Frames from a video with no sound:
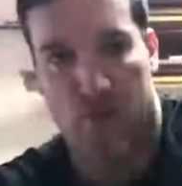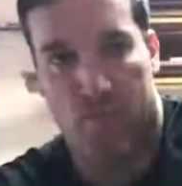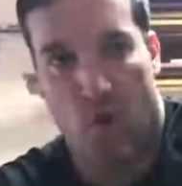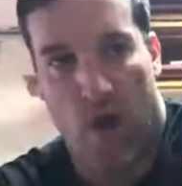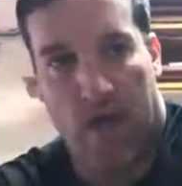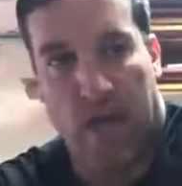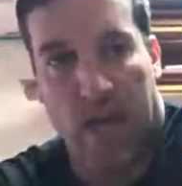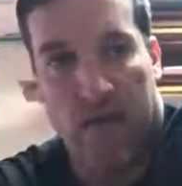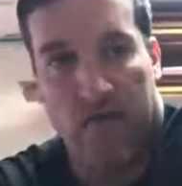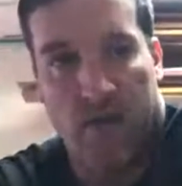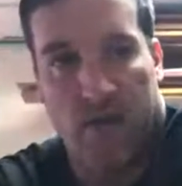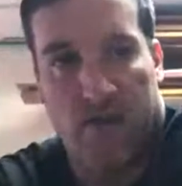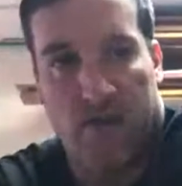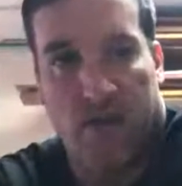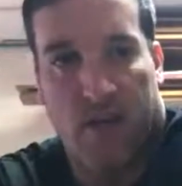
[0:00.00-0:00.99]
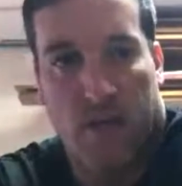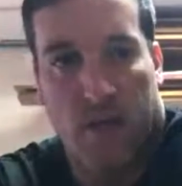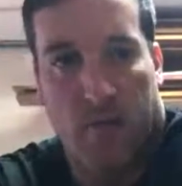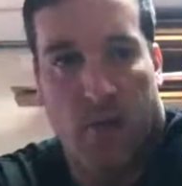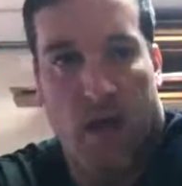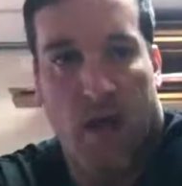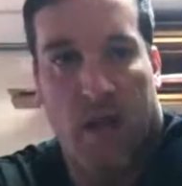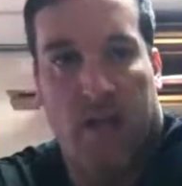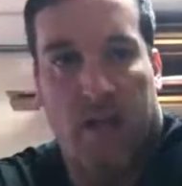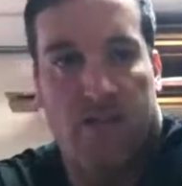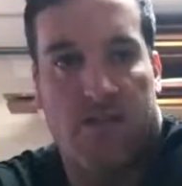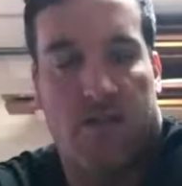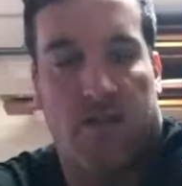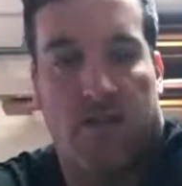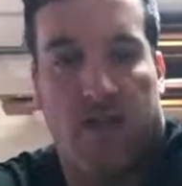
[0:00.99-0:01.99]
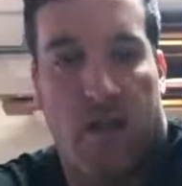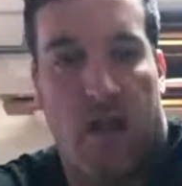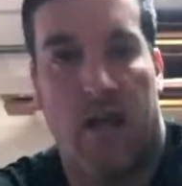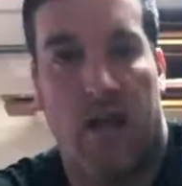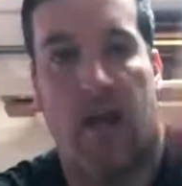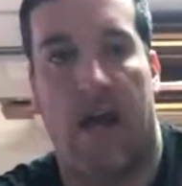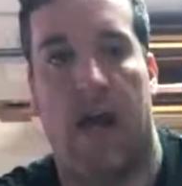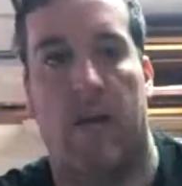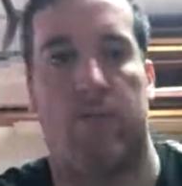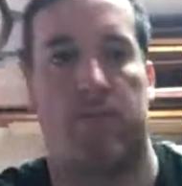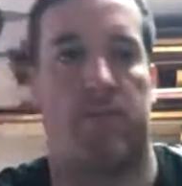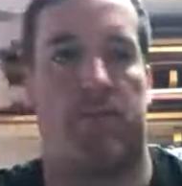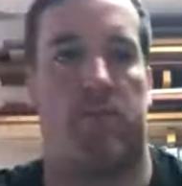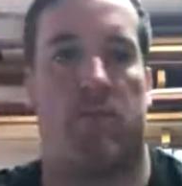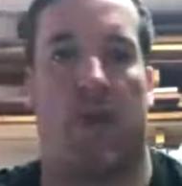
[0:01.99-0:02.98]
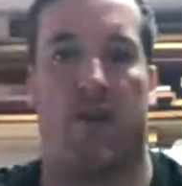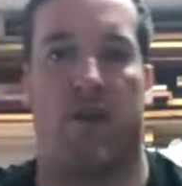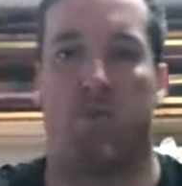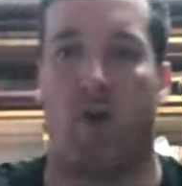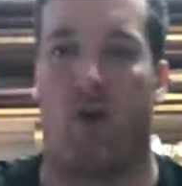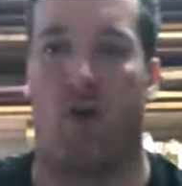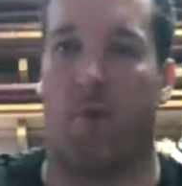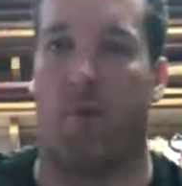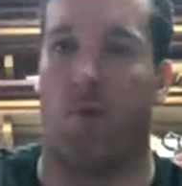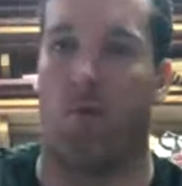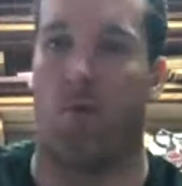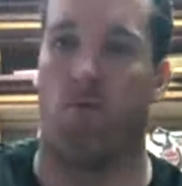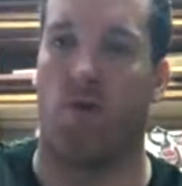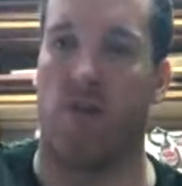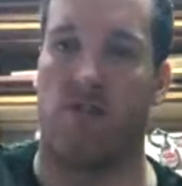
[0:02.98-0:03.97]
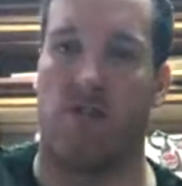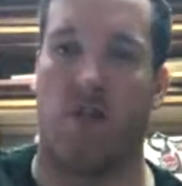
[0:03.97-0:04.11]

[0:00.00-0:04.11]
break even on selling the blanks, and then I experiment with the rest